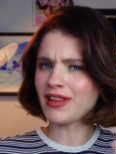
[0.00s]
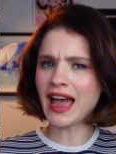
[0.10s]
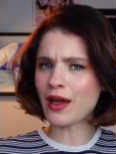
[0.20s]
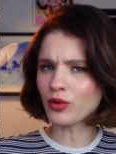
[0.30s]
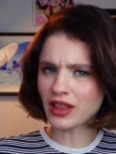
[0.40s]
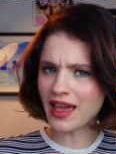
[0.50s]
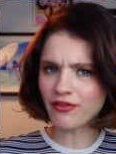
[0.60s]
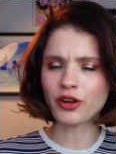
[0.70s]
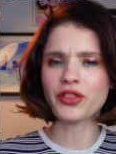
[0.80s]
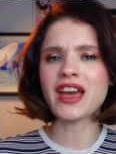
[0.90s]
I will have
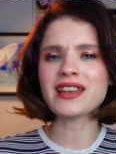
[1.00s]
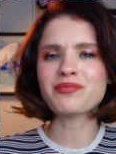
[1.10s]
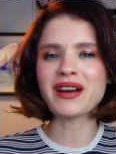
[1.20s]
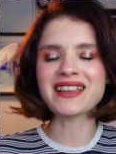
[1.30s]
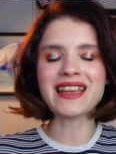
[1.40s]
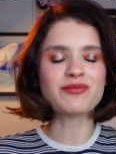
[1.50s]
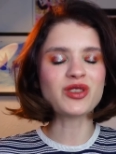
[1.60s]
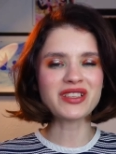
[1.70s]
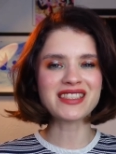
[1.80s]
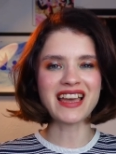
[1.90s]
for that, but I'm
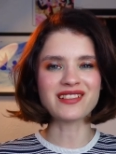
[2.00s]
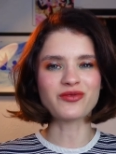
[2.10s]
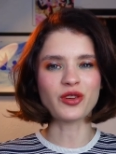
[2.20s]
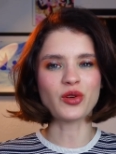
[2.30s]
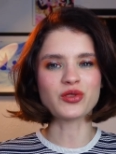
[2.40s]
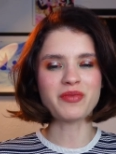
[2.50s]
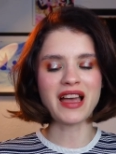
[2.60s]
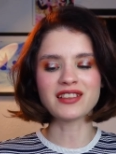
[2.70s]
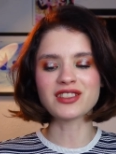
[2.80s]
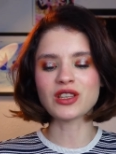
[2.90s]
so excited for those
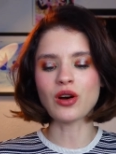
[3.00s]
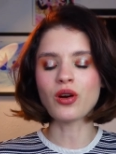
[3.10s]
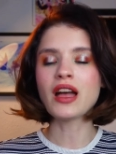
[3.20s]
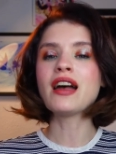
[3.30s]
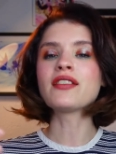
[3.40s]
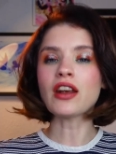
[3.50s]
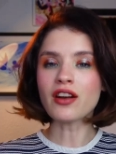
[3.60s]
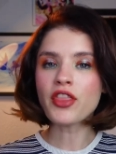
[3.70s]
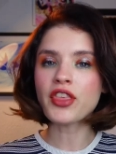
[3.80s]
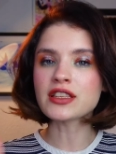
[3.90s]
palettes, so there
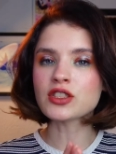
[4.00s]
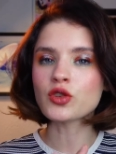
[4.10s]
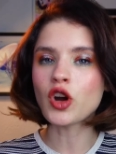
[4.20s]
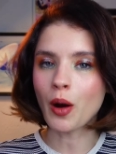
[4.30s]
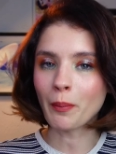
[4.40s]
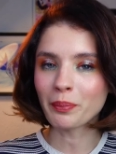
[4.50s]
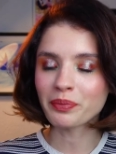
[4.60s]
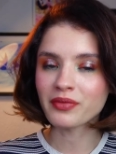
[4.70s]
are things to come.